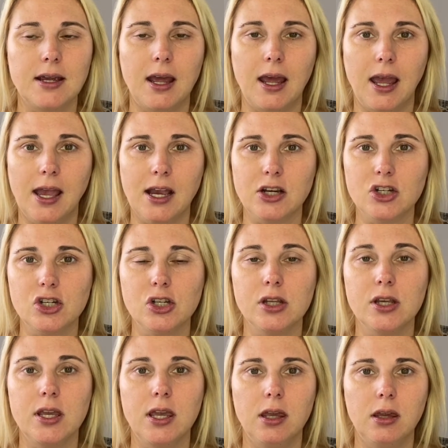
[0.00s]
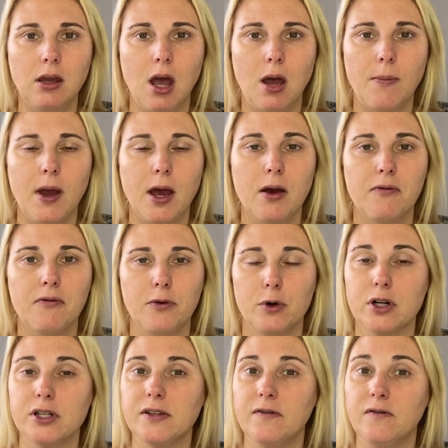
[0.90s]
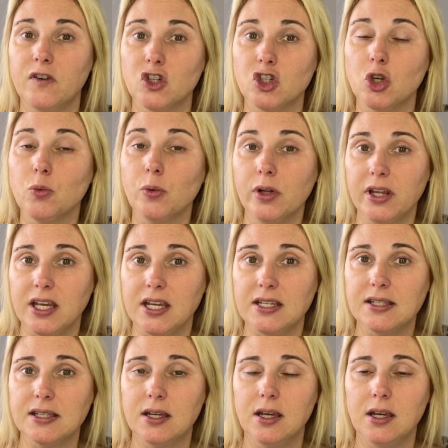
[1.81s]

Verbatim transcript: actually come out for its official release